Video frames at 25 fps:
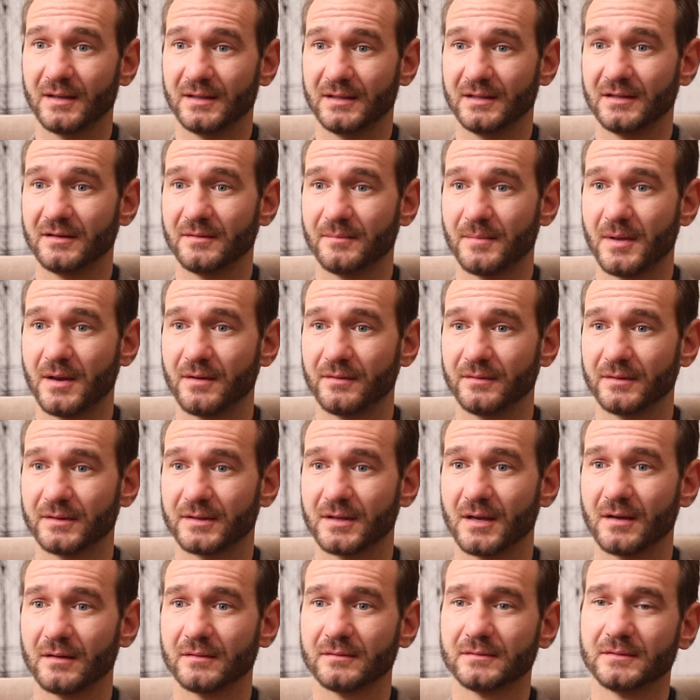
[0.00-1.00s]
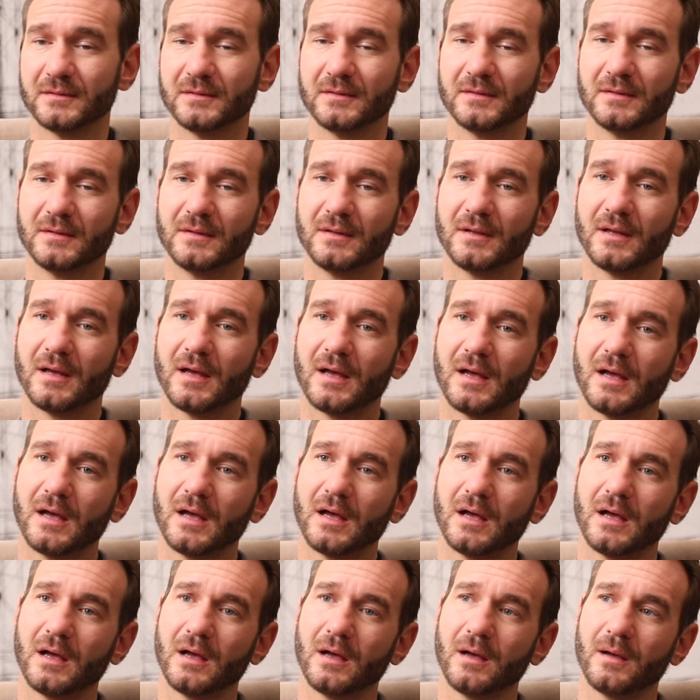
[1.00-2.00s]
in America,
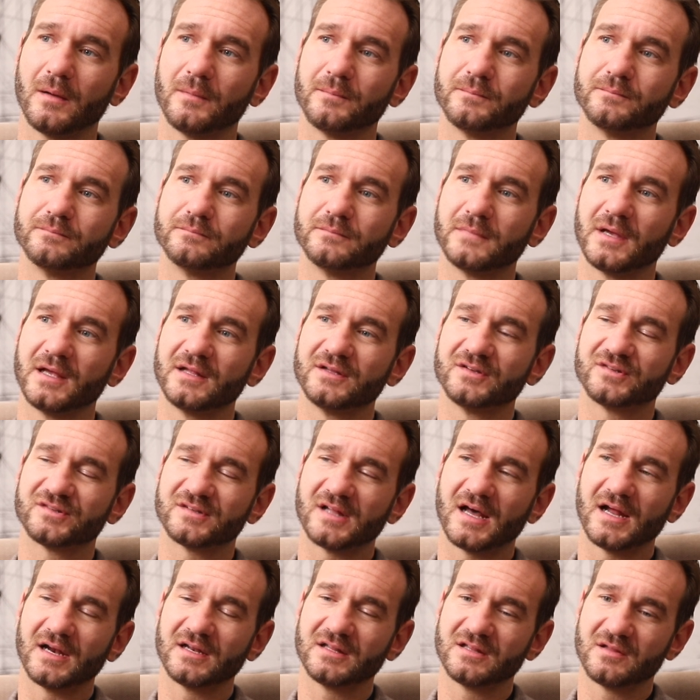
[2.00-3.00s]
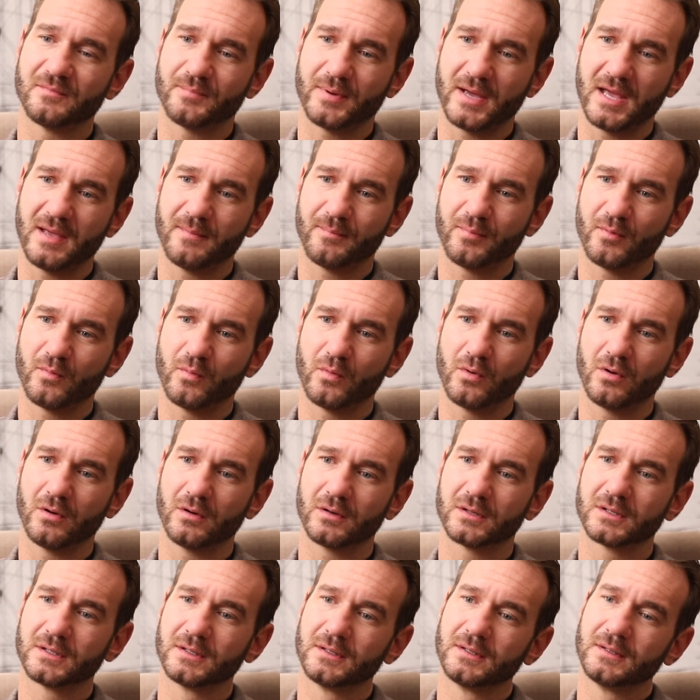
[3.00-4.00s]
and starting the
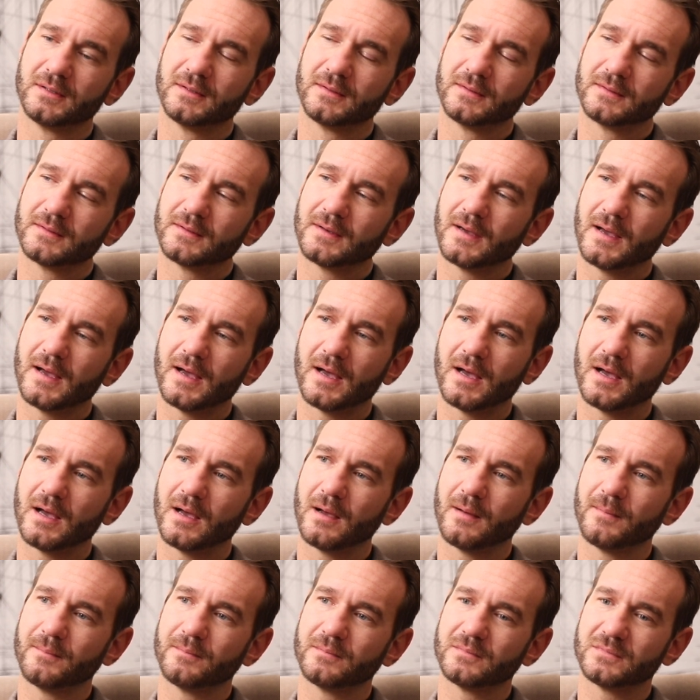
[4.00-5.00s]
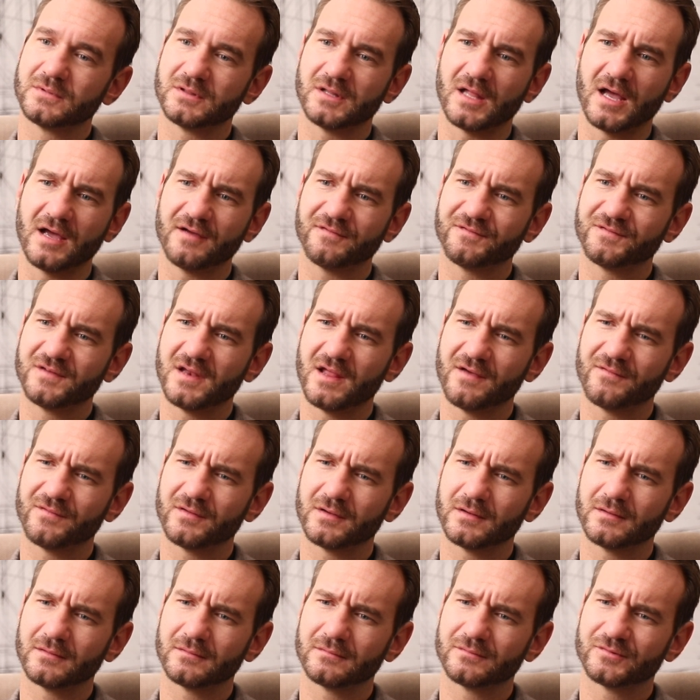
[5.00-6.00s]
paperwork. Life
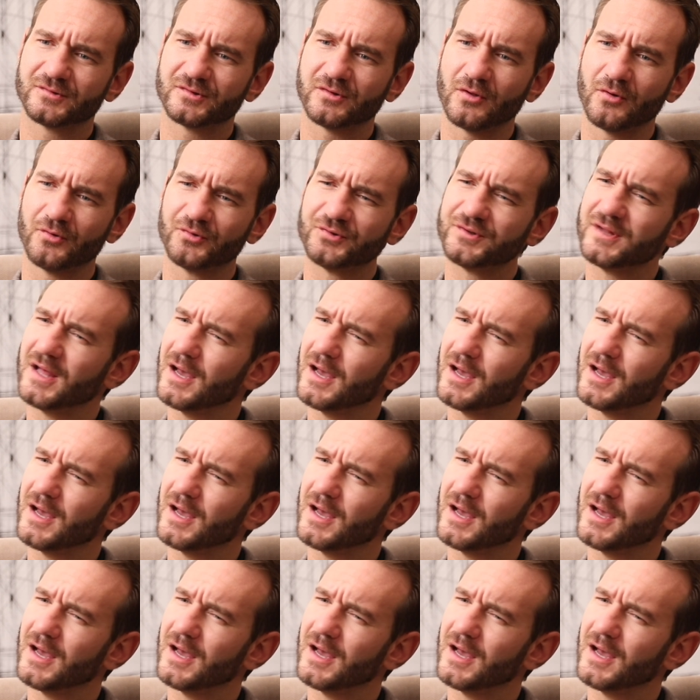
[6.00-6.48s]
never slows